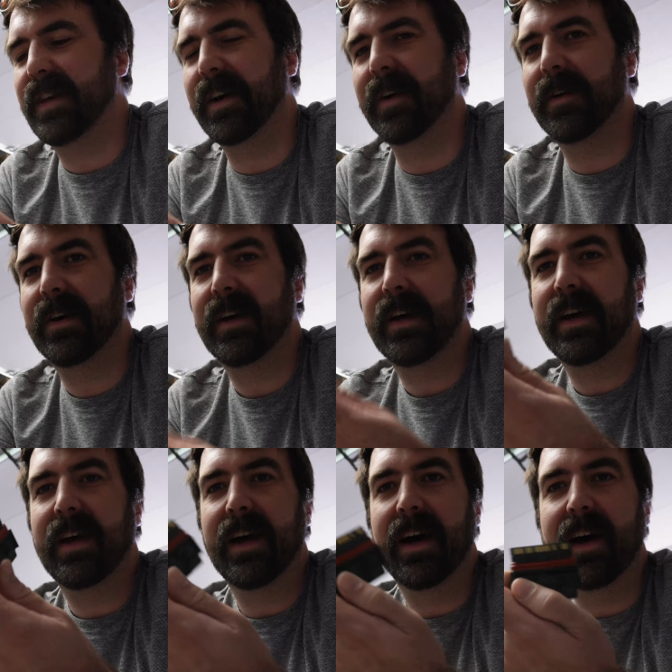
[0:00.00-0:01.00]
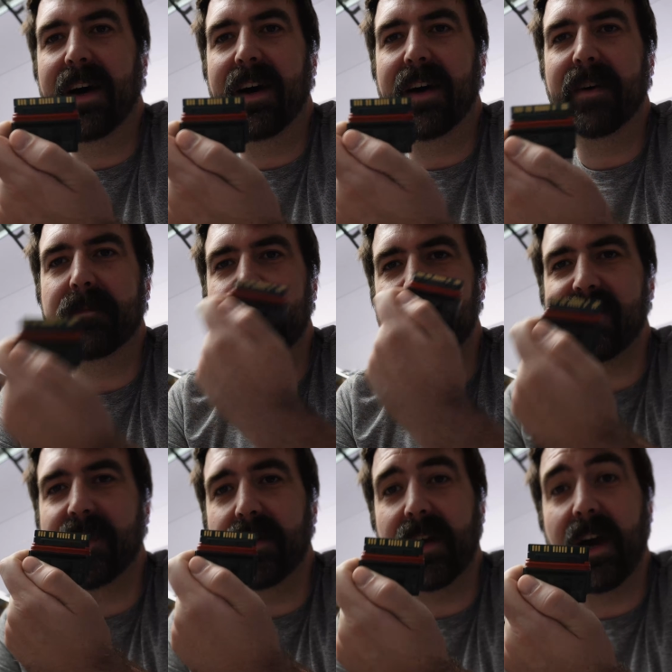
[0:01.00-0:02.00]
though. This
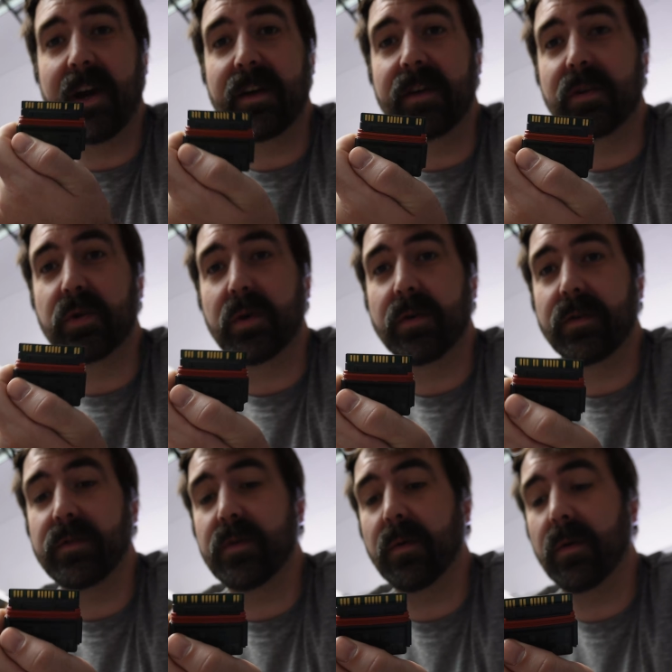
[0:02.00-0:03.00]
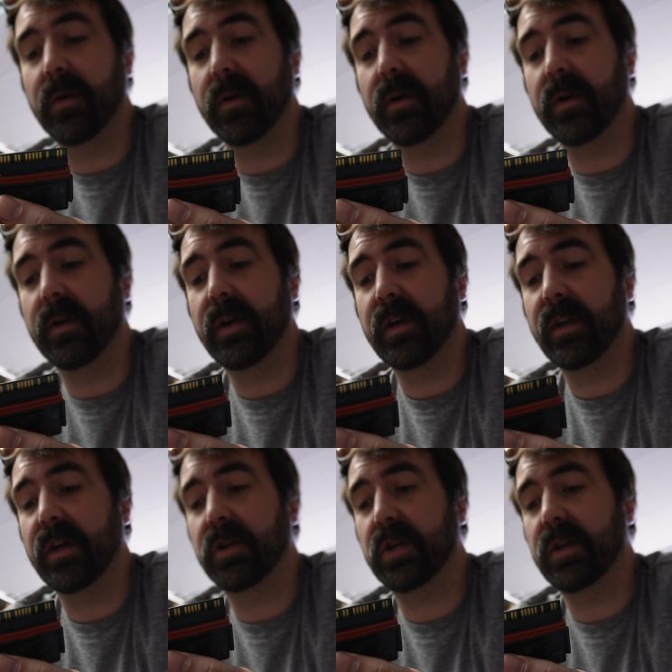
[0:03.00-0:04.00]
little guy controls your
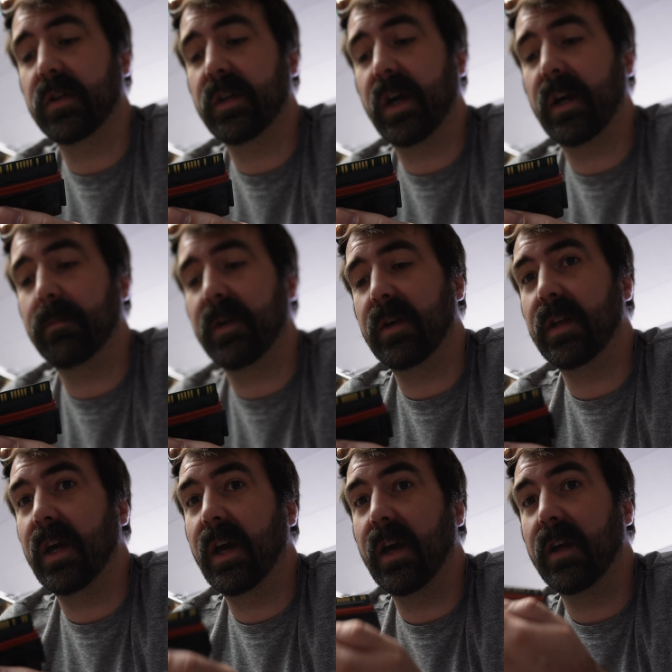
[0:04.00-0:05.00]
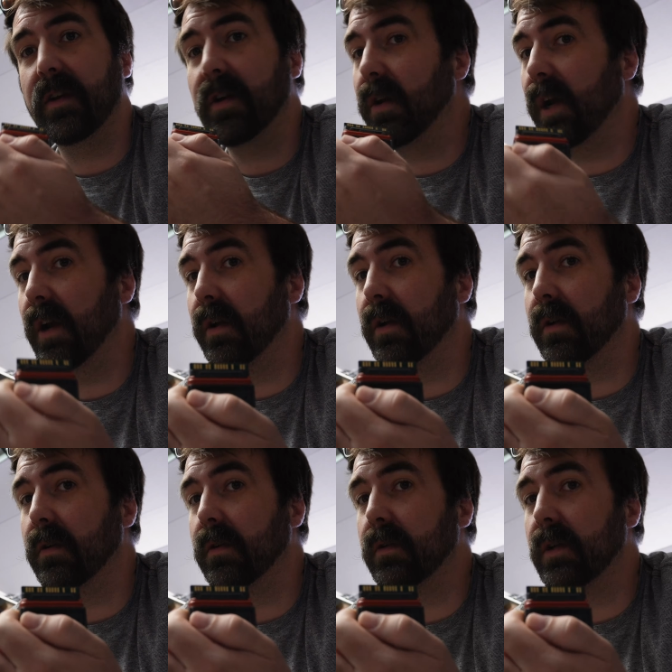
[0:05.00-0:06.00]
ignition timing and
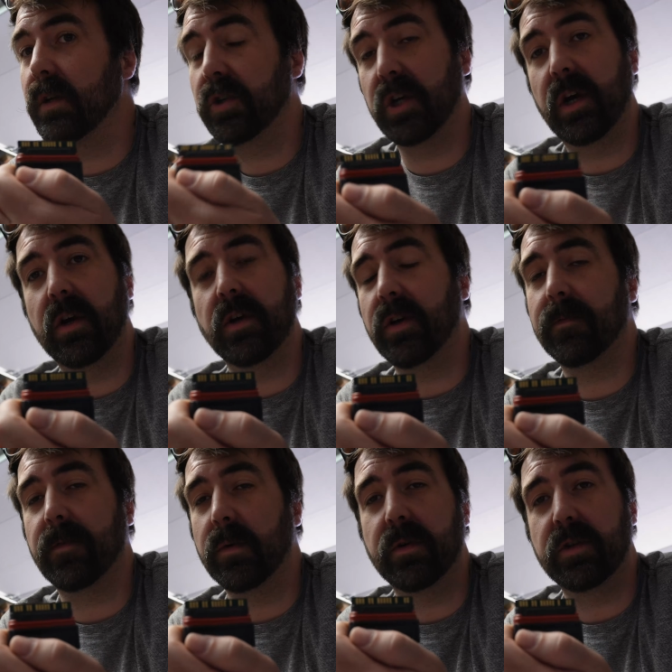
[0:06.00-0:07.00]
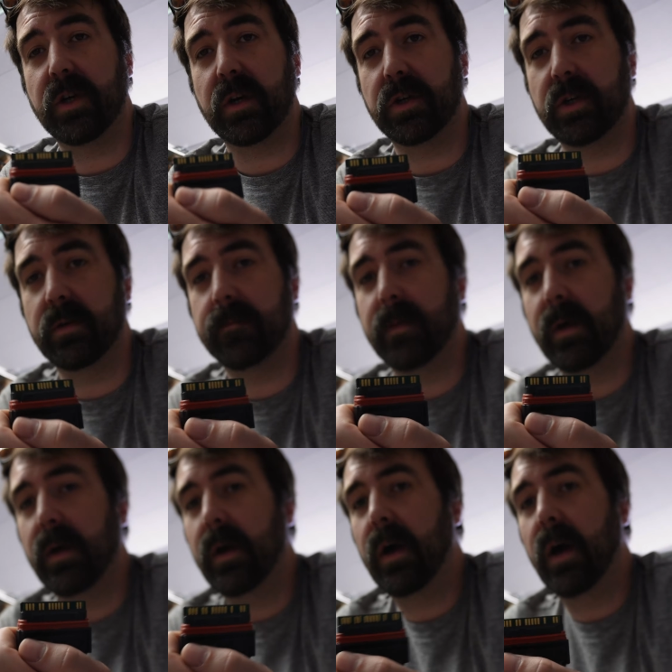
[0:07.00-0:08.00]
your your fuel injection.
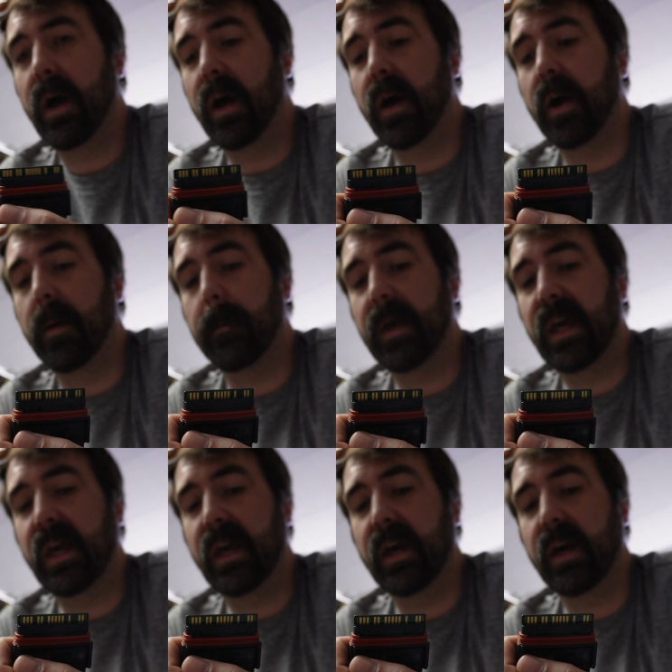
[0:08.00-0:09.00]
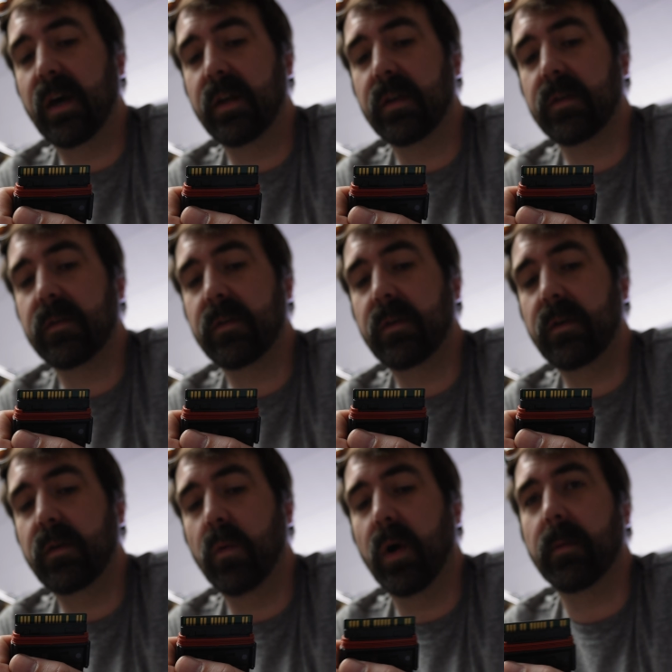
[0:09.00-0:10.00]
And
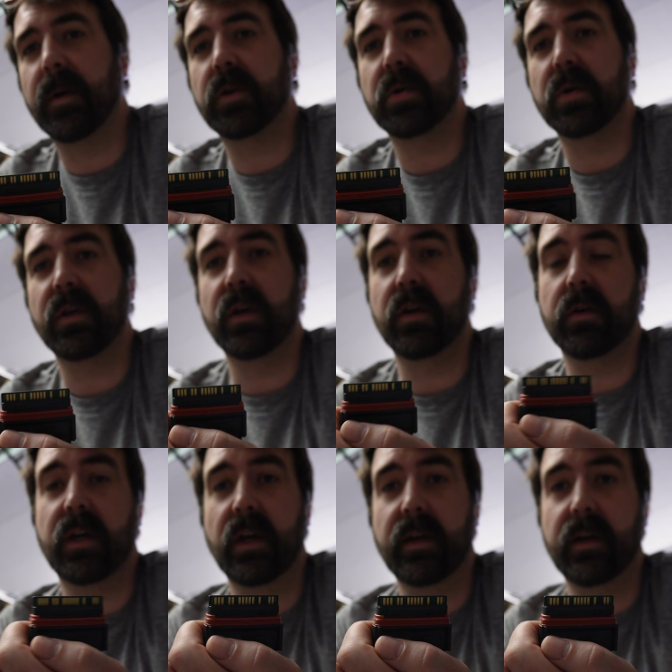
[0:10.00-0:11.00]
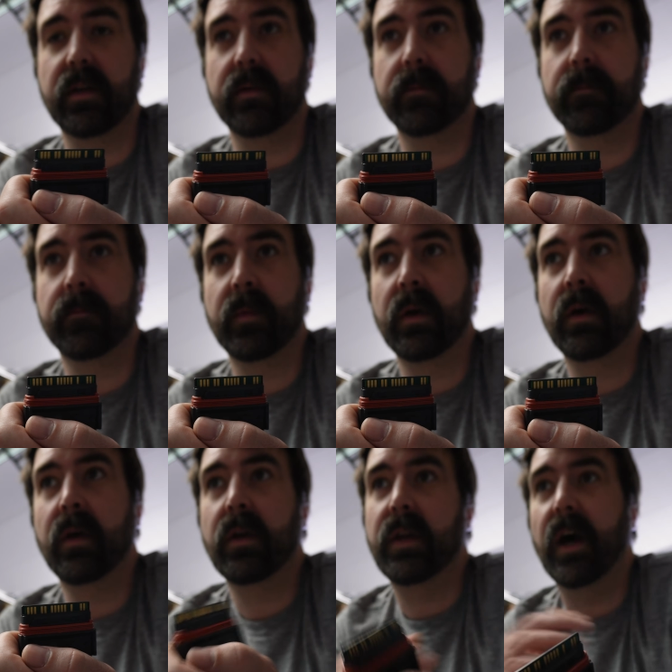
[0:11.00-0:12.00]
you want to make sure that you're getting,
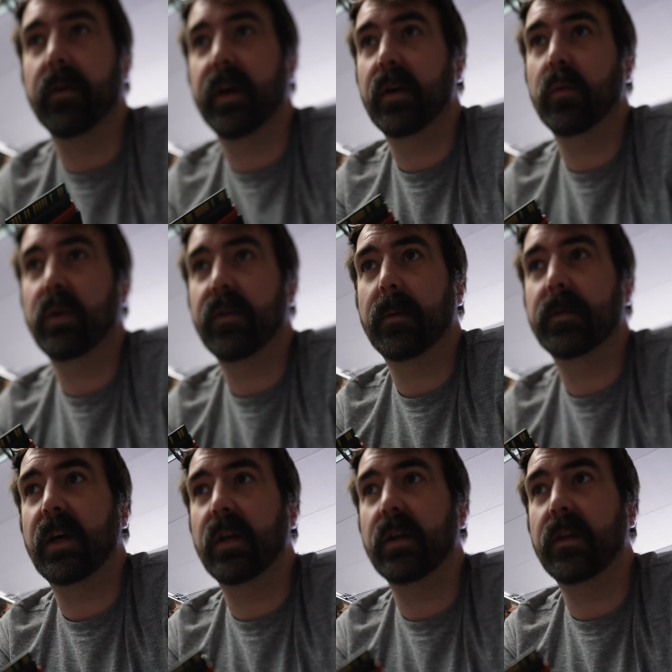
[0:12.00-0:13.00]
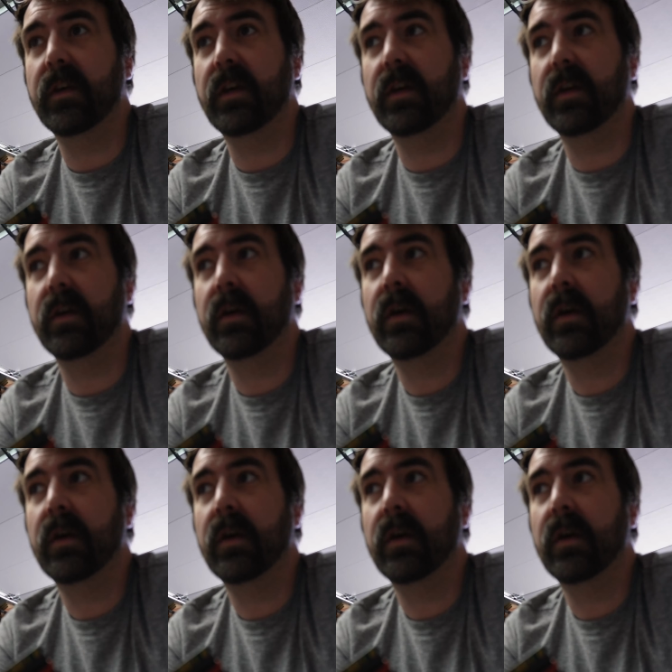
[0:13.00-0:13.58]
now that we've updated the